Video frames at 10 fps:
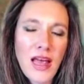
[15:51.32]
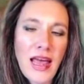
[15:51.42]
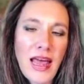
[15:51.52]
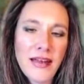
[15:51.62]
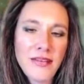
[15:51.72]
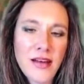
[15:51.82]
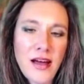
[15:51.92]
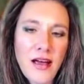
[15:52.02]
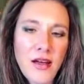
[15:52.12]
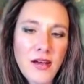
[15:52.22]
and
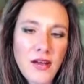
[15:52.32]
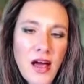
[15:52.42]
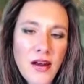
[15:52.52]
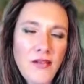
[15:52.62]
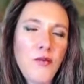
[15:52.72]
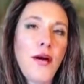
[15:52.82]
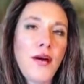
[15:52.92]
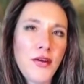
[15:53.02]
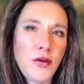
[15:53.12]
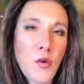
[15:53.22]
kind of
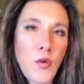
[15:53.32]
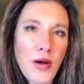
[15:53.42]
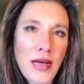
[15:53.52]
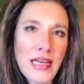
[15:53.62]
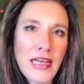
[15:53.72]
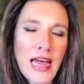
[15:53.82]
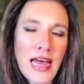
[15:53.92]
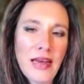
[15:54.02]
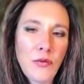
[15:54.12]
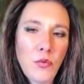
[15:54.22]
where you're going.
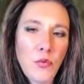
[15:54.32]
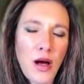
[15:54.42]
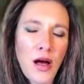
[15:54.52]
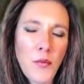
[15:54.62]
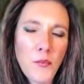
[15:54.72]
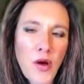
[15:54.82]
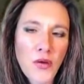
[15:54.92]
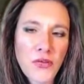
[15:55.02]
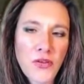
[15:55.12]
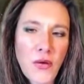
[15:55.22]
And
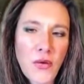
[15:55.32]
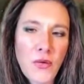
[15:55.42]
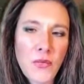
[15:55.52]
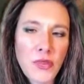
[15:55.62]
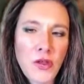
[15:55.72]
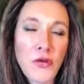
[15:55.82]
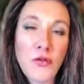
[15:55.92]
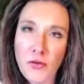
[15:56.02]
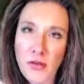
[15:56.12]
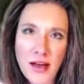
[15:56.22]
also you
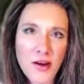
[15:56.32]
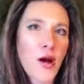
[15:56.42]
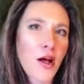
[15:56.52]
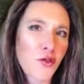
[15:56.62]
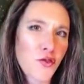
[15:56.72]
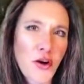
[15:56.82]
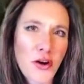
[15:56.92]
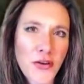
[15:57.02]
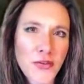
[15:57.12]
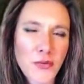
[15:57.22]
do that across
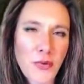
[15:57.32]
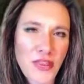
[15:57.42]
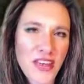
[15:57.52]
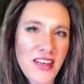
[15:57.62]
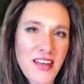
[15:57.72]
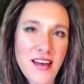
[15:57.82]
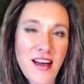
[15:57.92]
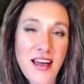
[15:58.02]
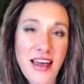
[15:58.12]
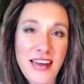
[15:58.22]
charts with the
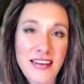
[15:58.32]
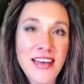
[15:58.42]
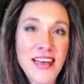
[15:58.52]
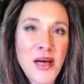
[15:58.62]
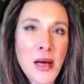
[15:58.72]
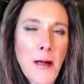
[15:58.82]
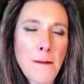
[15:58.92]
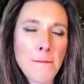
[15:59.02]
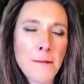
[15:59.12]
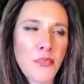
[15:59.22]
D9.
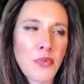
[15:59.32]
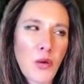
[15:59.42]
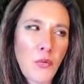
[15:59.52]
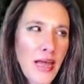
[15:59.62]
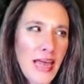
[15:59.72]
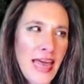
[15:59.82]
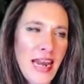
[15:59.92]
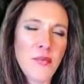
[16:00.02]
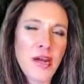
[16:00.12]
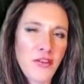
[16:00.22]
And
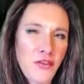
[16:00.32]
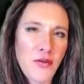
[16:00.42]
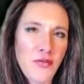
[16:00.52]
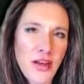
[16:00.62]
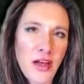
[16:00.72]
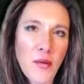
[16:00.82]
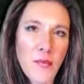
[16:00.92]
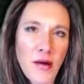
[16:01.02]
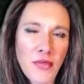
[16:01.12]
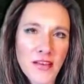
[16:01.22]
I'm going to do a video
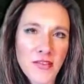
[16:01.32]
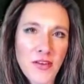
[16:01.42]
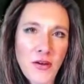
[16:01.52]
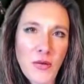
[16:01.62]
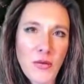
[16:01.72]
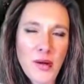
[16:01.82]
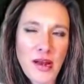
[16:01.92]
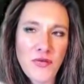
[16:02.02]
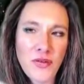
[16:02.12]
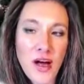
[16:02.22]
about that too. But
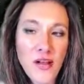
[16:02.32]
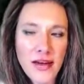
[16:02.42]
if y'all